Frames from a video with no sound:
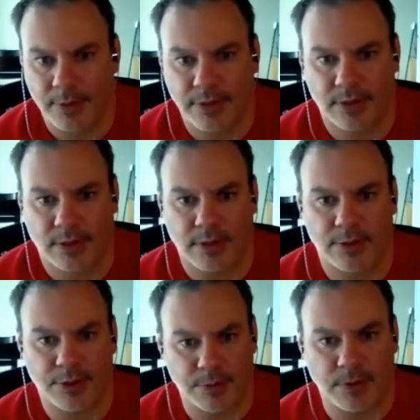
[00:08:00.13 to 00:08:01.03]

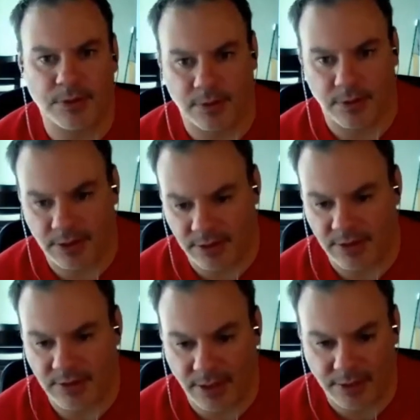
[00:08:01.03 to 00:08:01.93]
cetology was correct to the
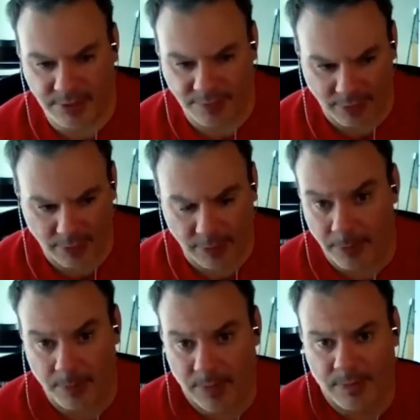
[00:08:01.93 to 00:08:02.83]
science of the era,
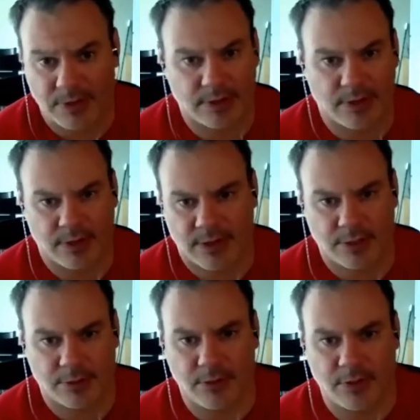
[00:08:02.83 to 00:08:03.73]
maybe still is. I
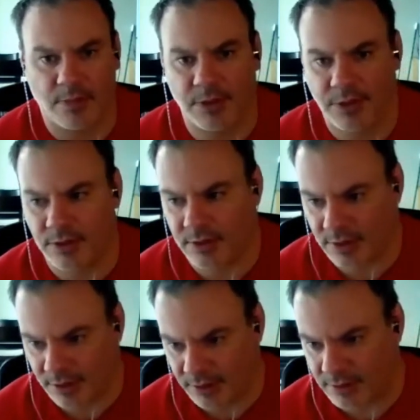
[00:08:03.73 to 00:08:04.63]
don't know how much the
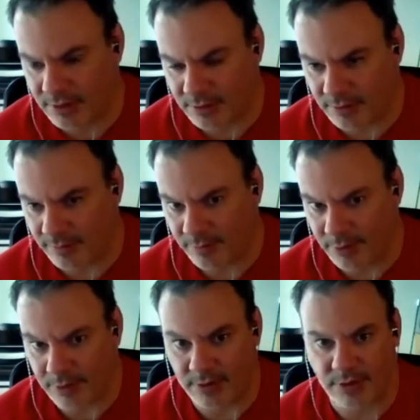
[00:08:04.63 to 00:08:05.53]
science of
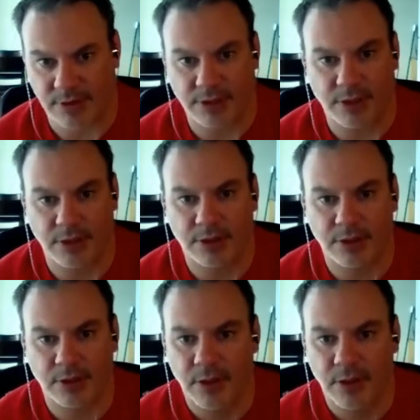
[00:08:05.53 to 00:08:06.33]
whales has changed,